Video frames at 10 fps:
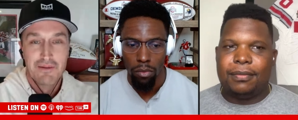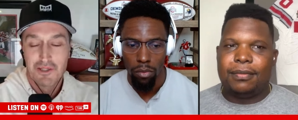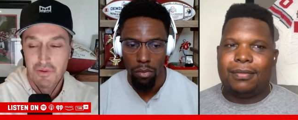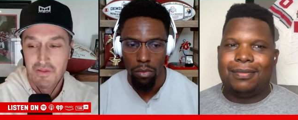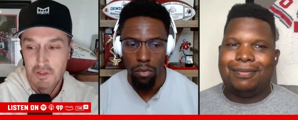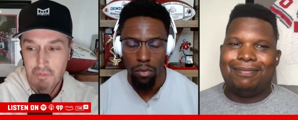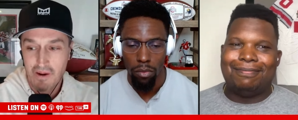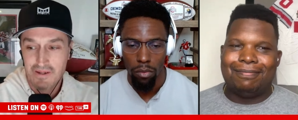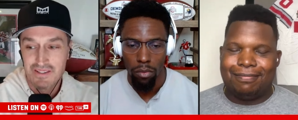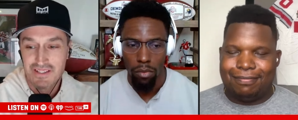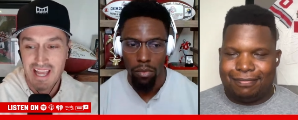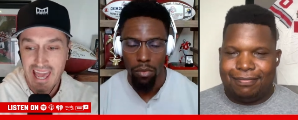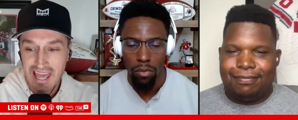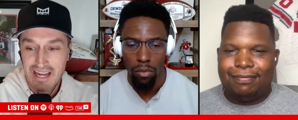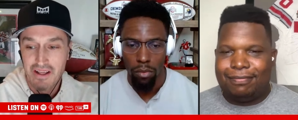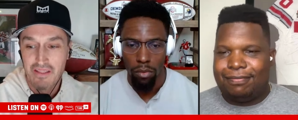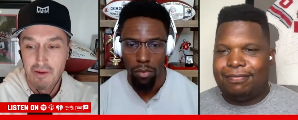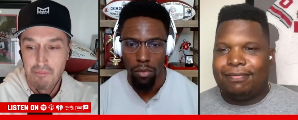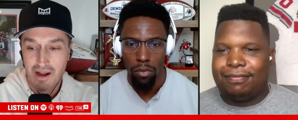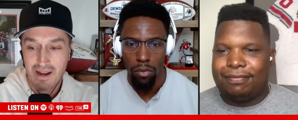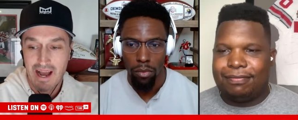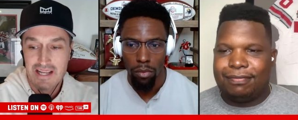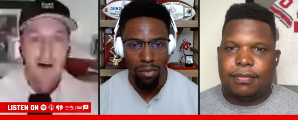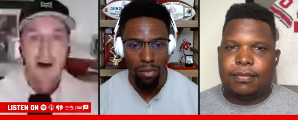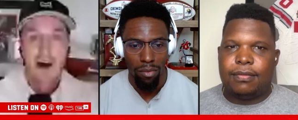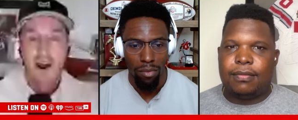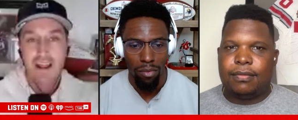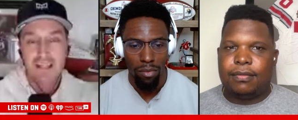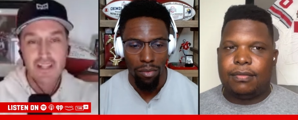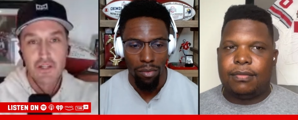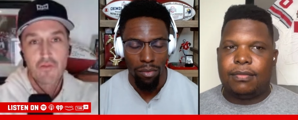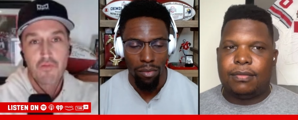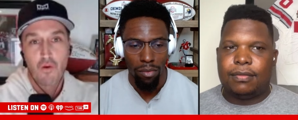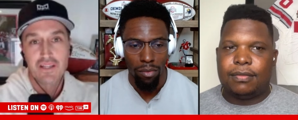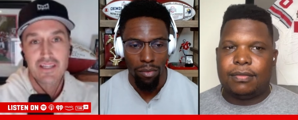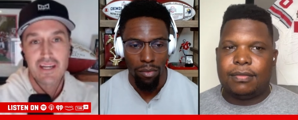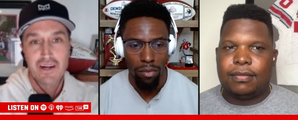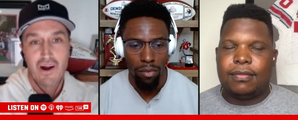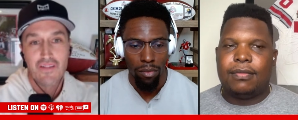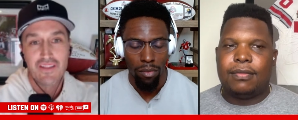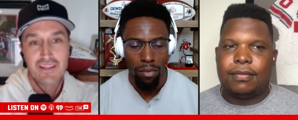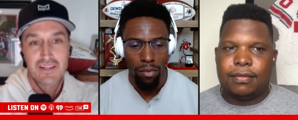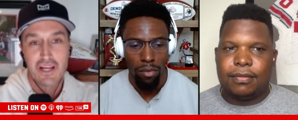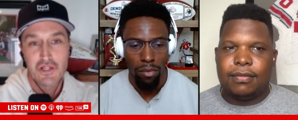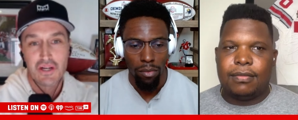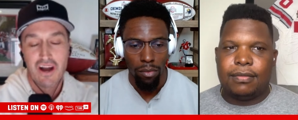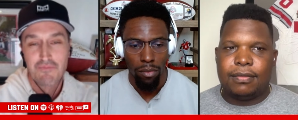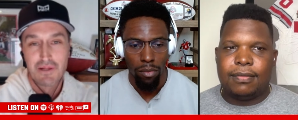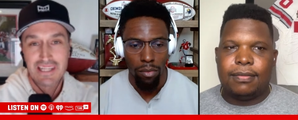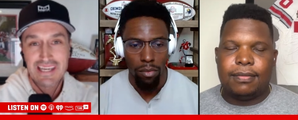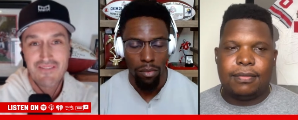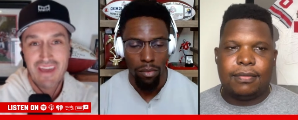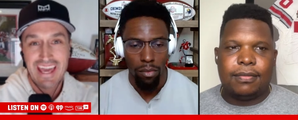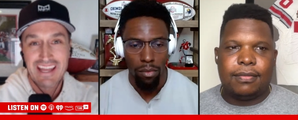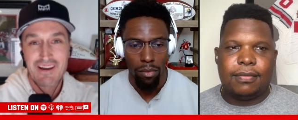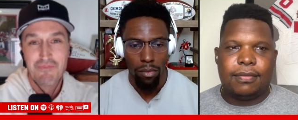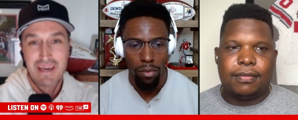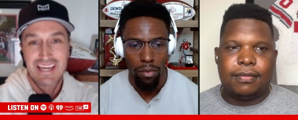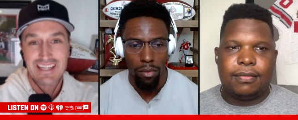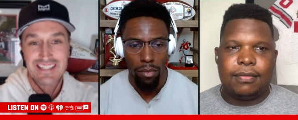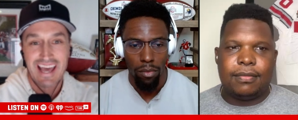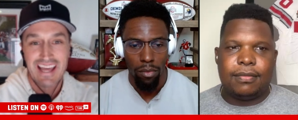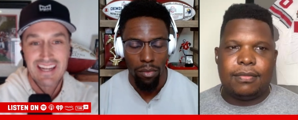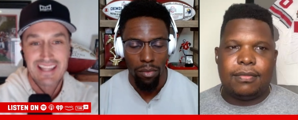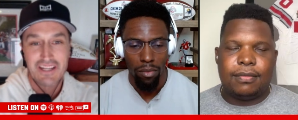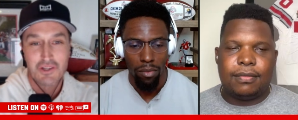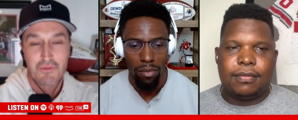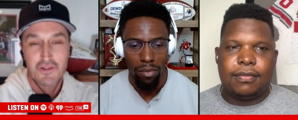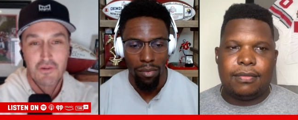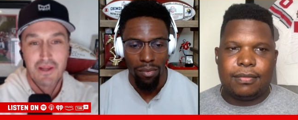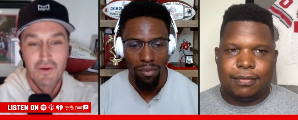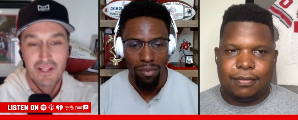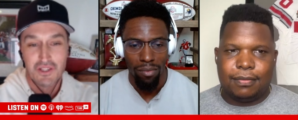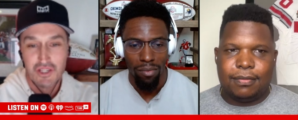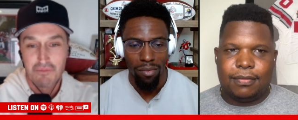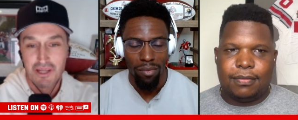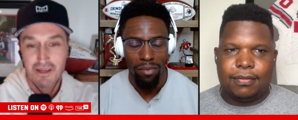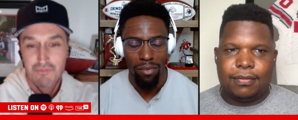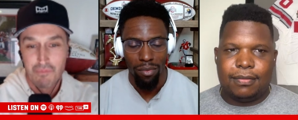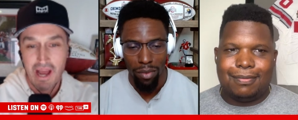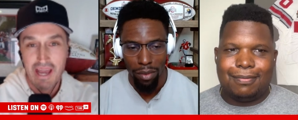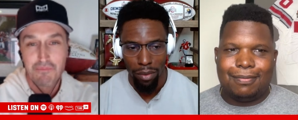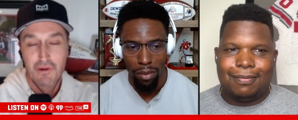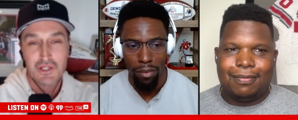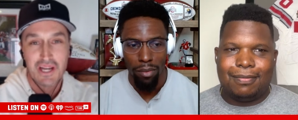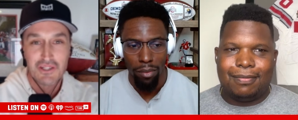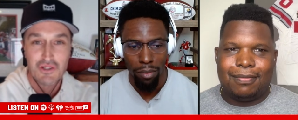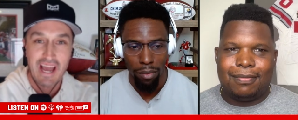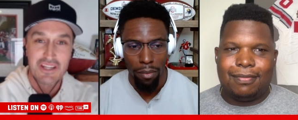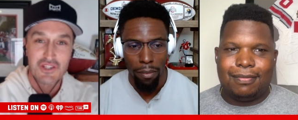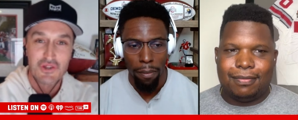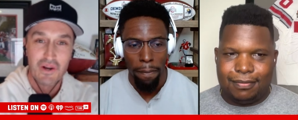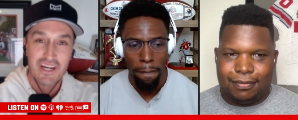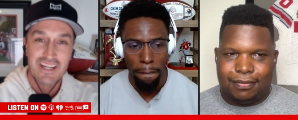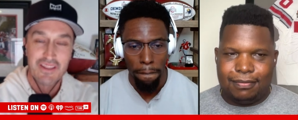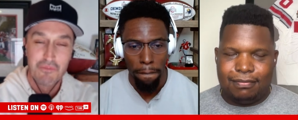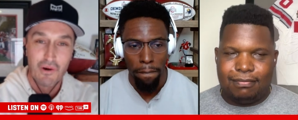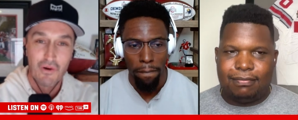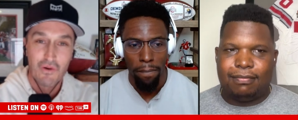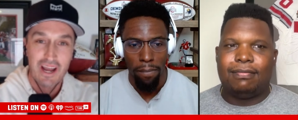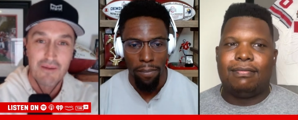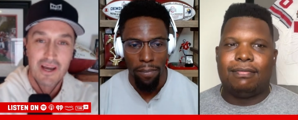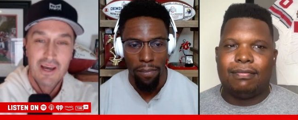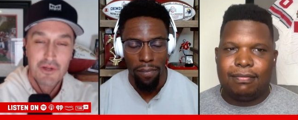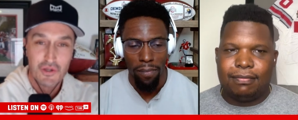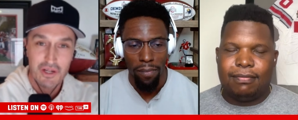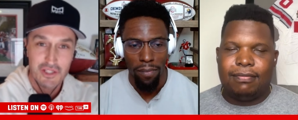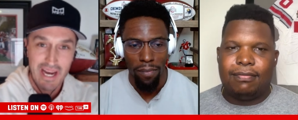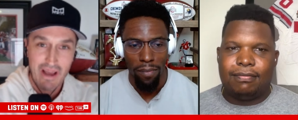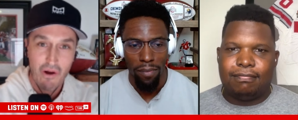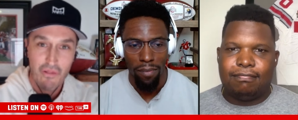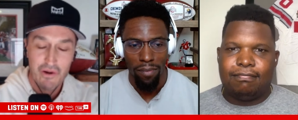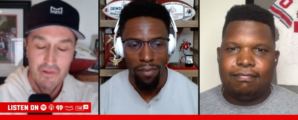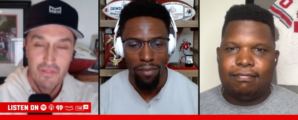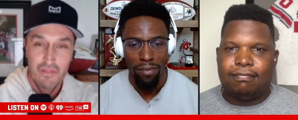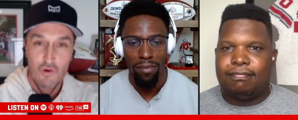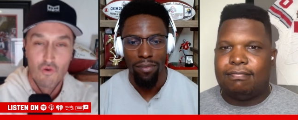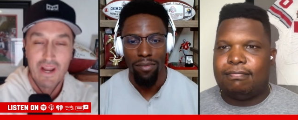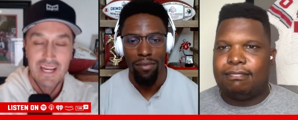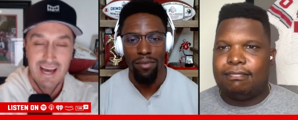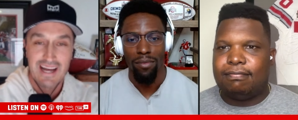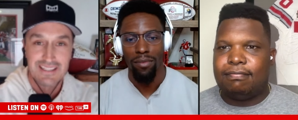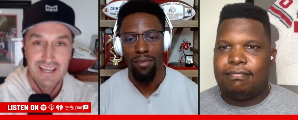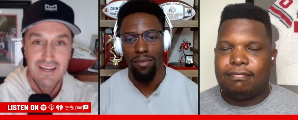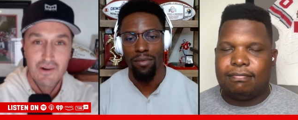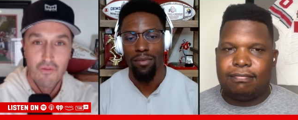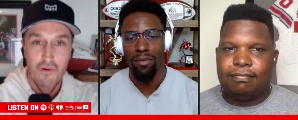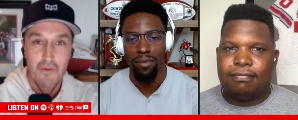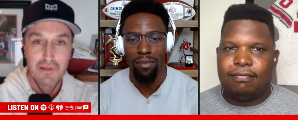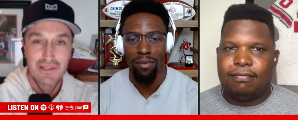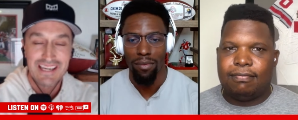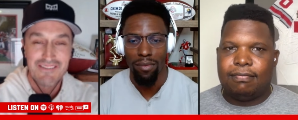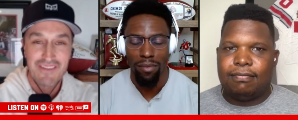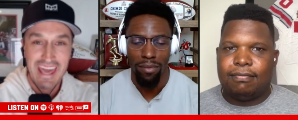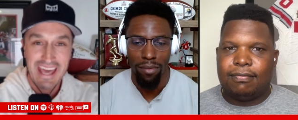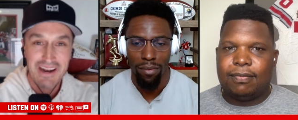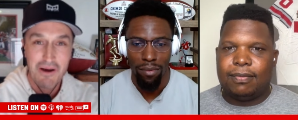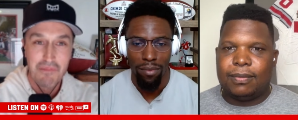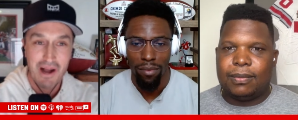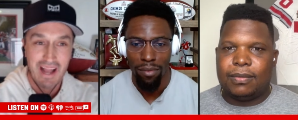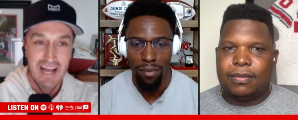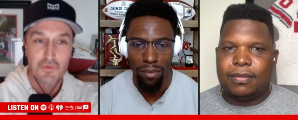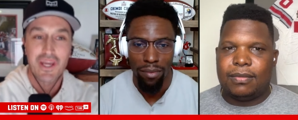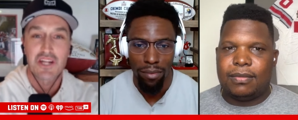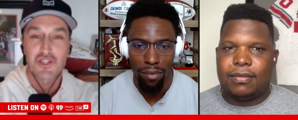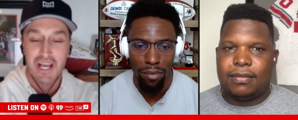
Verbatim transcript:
Speaker 1: between the Spartans and the Buckeyes. Uh, all right, that's going to do it for us here on this edition of Bleav in Big Ten. Thanks so much for being with us, Jimmy Bryant. Appreciate you guys joining the program. Be sure to check out all their Great content over on Bleav in Buckeyes. We'll catch you